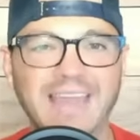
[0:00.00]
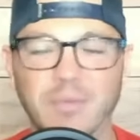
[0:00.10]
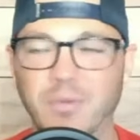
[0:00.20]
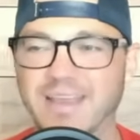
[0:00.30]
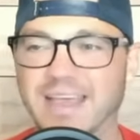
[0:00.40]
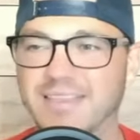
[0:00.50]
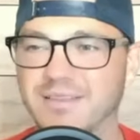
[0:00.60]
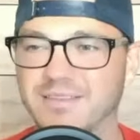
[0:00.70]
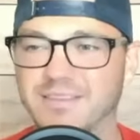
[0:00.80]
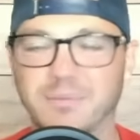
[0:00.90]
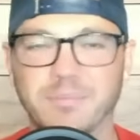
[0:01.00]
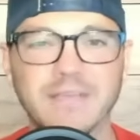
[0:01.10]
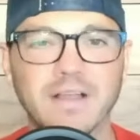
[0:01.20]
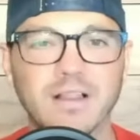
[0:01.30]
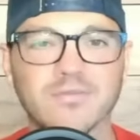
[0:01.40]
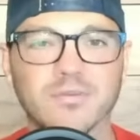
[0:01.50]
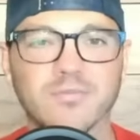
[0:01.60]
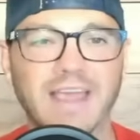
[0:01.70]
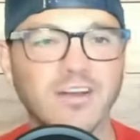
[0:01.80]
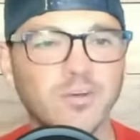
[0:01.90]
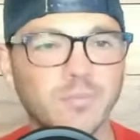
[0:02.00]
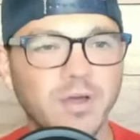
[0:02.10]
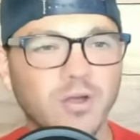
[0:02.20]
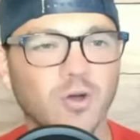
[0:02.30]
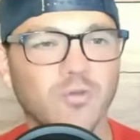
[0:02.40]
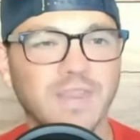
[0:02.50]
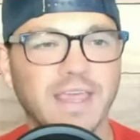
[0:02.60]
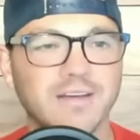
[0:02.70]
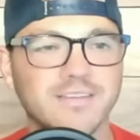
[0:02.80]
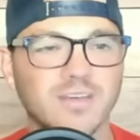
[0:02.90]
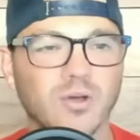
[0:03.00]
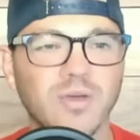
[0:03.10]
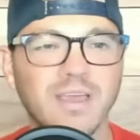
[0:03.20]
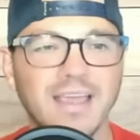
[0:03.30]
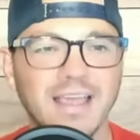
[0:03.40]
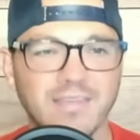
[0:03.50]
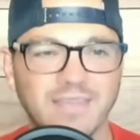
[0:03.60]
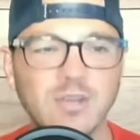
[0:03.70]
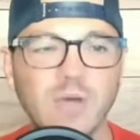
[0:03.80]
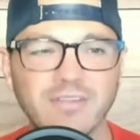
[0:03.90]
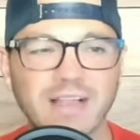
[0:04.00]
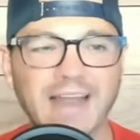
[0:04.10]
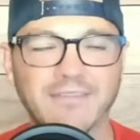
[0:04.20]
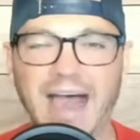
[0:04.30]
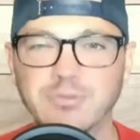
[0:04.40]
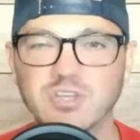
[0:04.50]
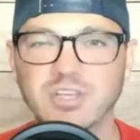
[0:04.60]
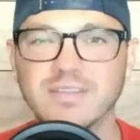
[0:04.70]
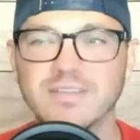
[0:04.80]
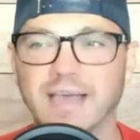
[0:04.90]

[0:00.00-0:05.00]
They went and got the big fella from Vanderbilt over there. So they do have a lot of options.